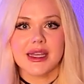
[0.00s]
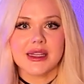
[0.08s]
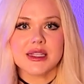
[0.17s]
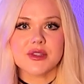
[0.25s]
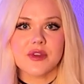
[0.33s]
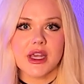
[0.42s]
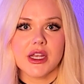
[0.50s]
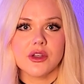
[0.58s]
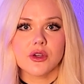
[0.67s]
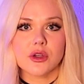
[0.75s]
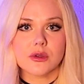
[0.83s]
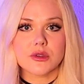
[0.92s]
In this vein,
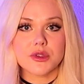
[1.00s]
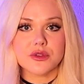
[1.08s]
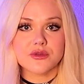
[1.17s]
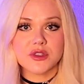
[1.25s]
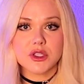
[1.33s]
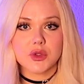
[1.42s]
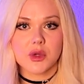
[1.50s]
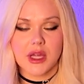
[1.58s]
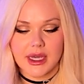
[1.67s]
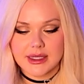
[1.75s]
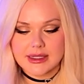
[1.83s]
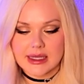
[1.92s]
you can also
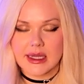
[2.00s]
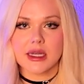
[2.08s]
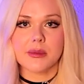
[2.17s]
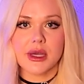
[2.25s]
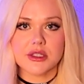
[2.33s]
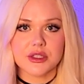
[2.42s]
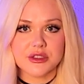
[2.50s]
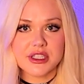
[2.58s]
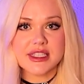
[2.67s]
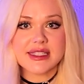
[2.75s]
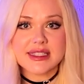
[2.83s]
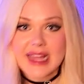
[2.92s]
visualize like an
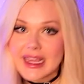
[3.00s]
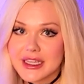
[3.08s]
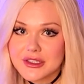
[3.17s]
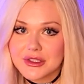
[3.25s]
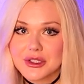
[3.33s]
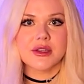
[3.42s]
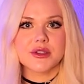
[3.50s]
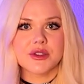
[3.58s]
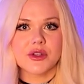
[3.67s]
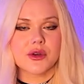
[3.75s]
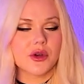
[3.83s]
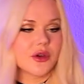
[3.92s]
imaginary stage. So,
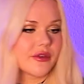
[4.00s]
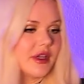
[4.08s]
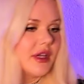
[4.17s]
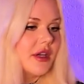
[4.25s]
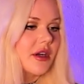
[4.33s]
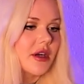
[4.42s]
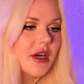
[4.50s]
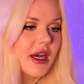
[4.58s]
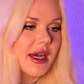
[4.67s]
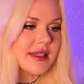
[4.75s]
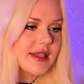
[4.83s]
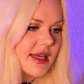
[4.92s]
you know, over here,
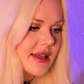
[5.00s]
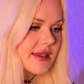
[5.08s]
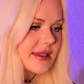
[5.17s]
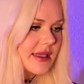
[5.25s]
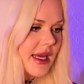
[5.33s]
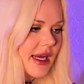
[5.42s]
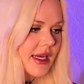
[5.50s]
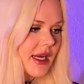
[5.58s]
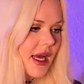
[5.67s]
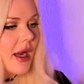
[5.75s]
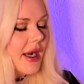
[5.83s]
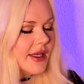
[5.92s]
I say this line,
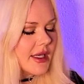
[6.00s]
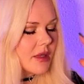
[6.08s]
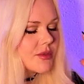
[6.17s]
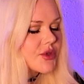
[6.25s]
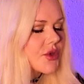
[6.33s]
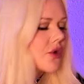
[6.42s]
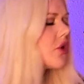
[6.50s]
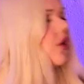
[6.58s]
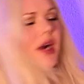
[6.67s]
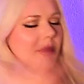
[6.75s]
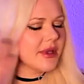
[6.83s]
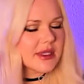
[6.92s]
and then I'm so
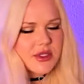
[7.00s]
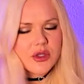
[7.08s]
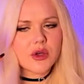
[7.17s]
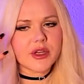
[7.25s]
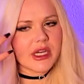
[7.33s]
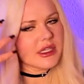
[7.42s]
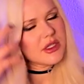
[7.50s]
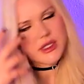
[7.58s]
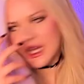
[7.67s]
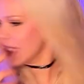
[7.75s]
caught up in this thought that I just